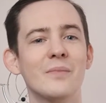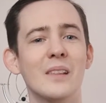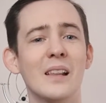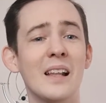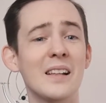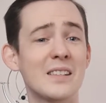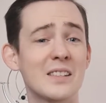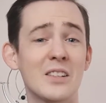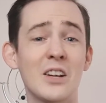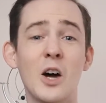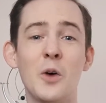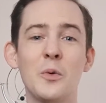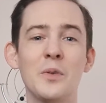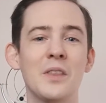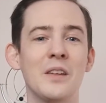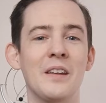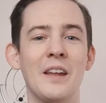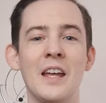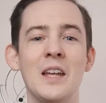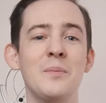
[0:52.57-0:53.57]
Let's start
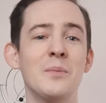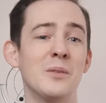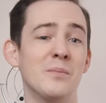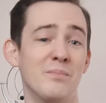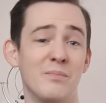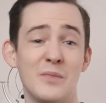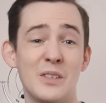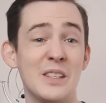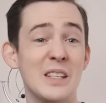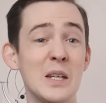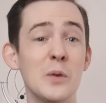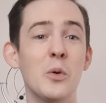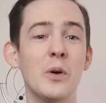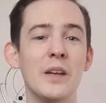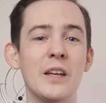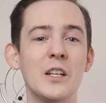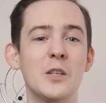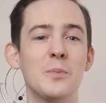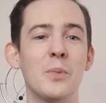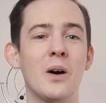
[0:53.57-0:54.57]
with the name and see
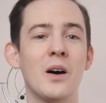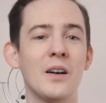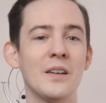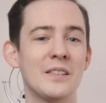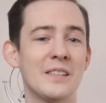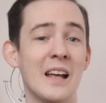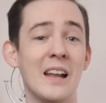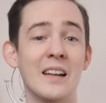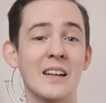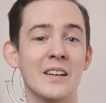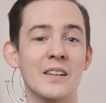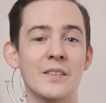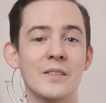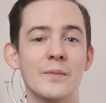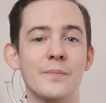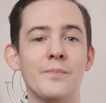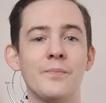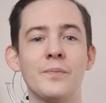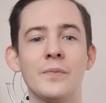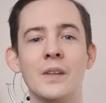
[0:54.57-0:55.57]
what each part is telling us.